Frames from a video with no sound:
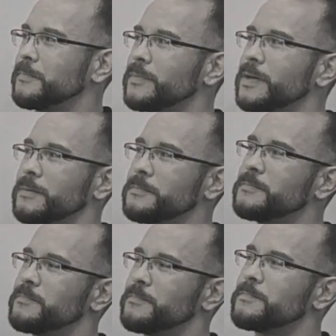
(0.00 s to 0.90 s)
It would be
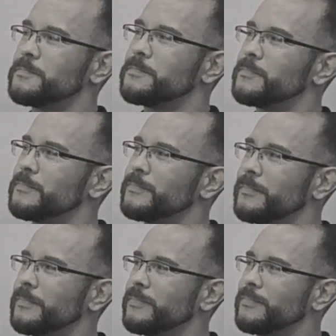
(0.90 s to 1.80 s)
Faygo
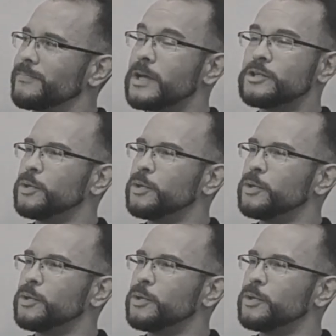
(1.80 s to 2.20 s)
ICP.